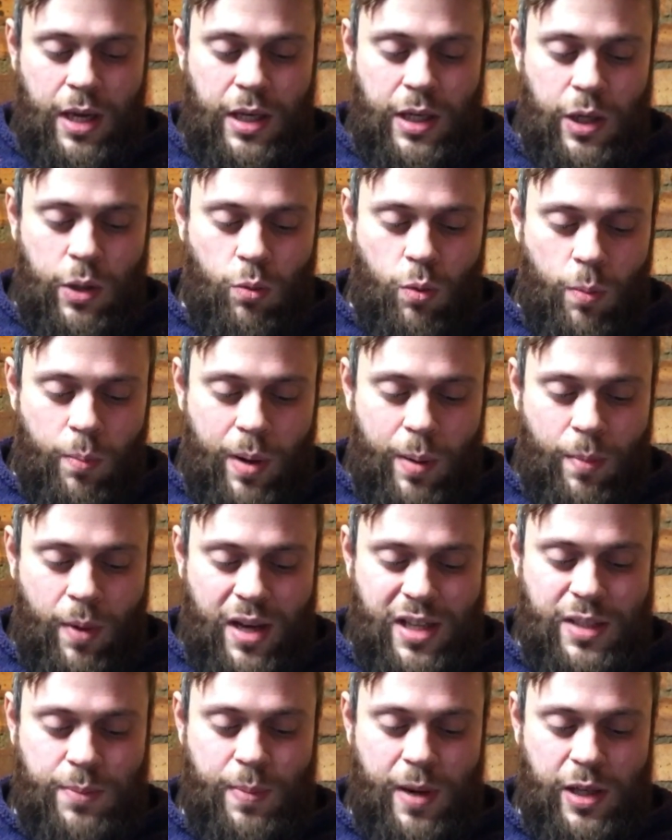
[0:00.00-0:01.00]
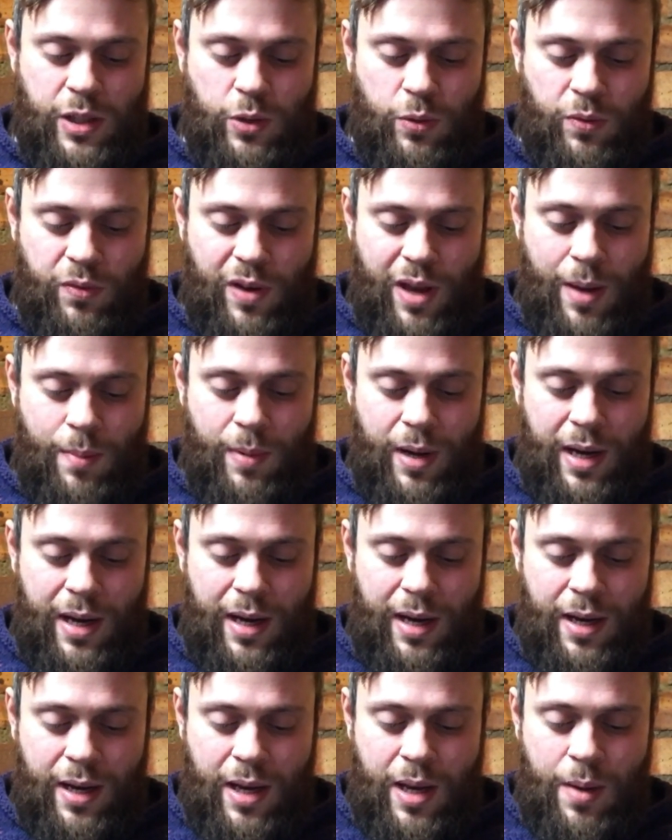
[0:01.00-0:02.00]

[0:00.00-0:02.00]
You will be my special family,